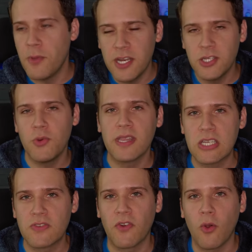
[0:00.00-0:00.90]
been doing
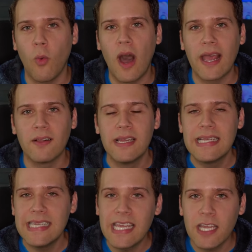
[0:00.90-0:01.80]
this for a while,
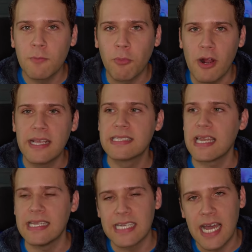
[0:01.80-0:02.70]
taking breaks
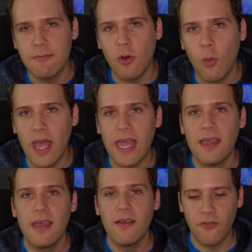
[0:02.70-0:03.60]
and time away